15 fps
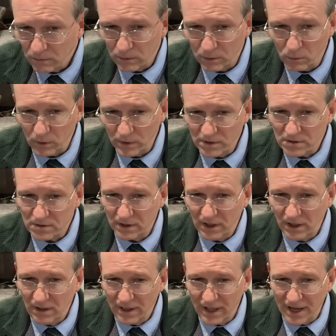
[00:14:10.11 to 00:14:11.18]
Well, what's
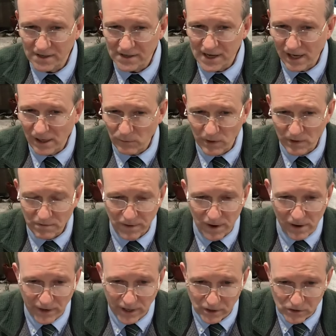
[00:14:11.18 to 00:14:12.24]
in that day
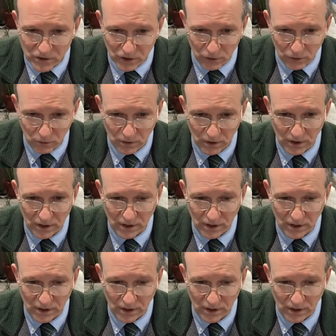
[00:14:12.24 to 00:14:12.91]
referring to?